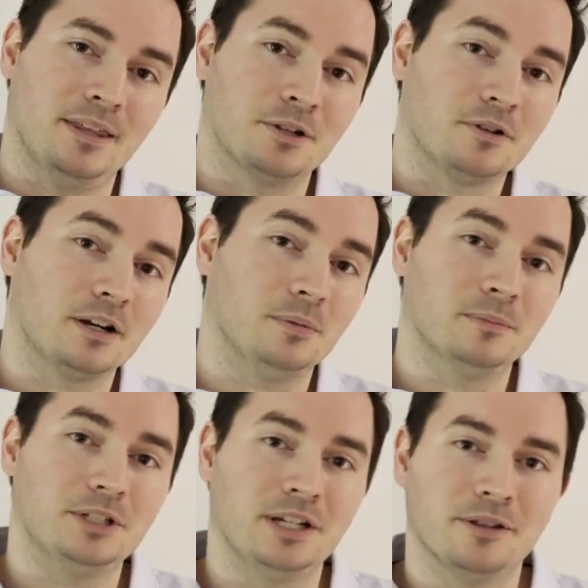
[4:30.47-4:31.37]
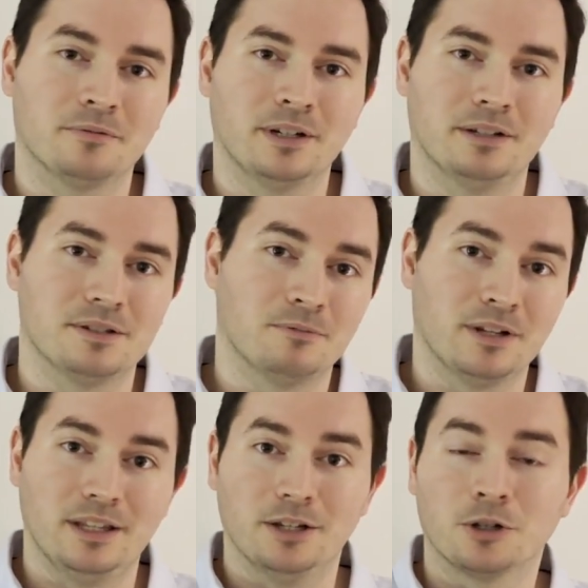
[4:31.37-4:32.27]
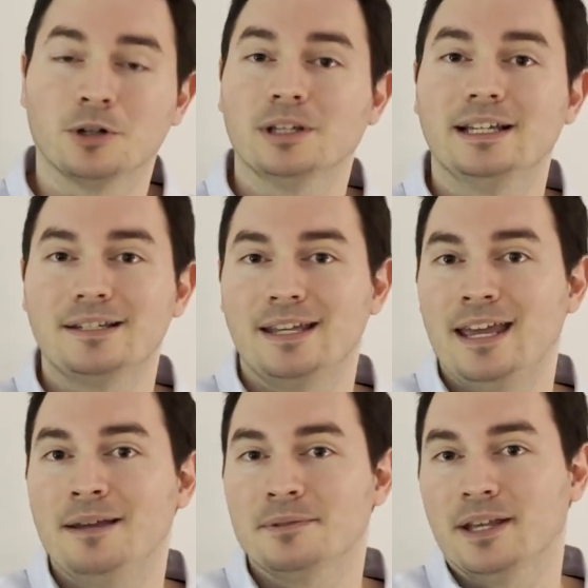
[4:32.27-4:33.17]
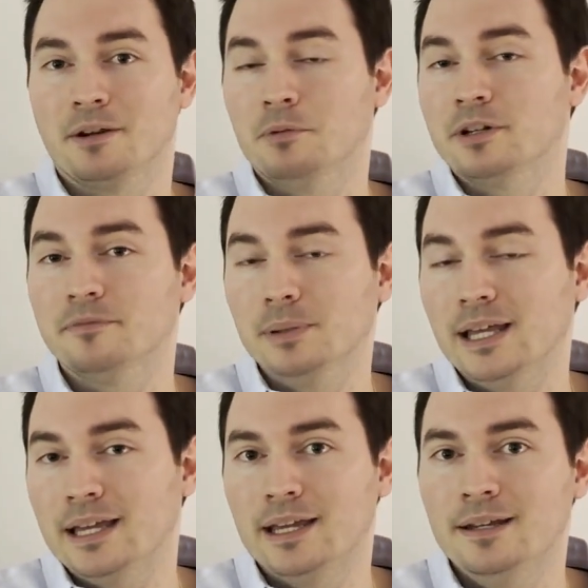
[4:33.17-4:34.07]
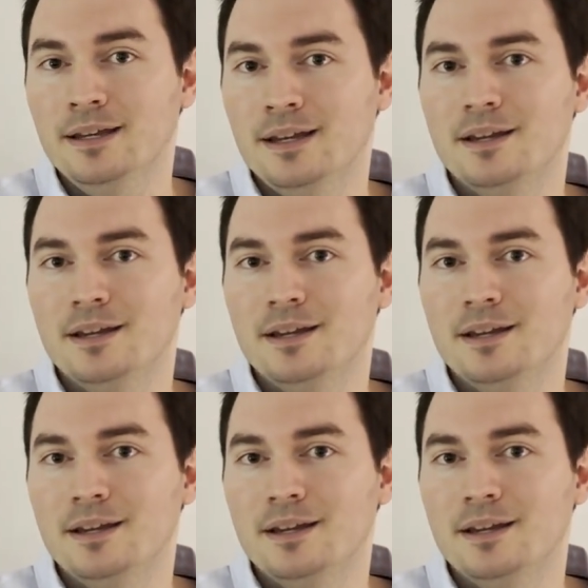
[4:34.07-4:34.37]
the Incredible Machine 3 was one of the earliest games that I would have played